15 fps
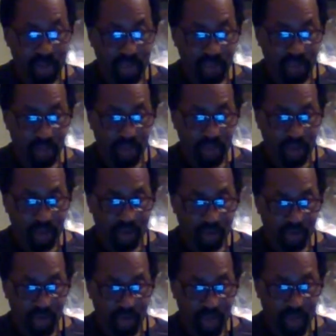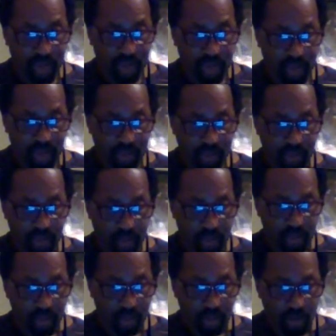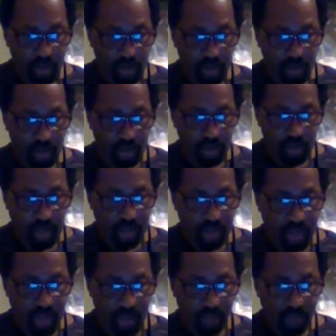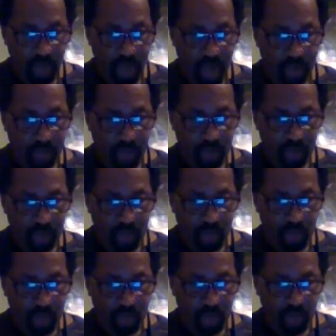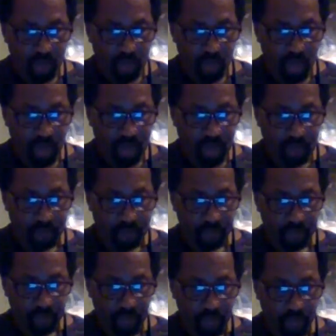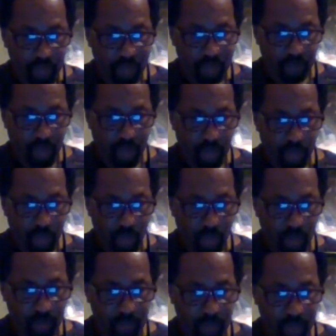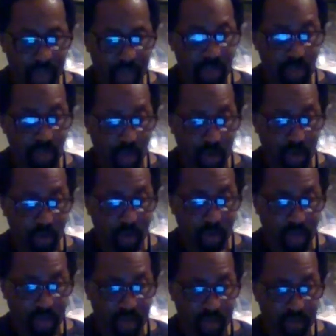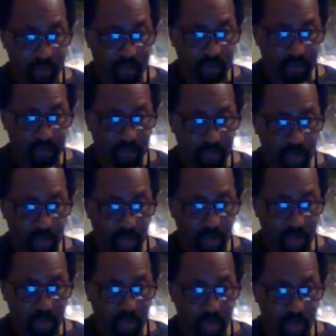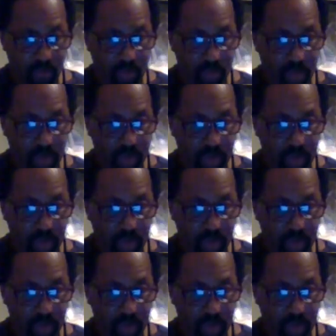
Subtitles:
There are some things that will take time for admin to address, but some people want instant gratification. They do everything.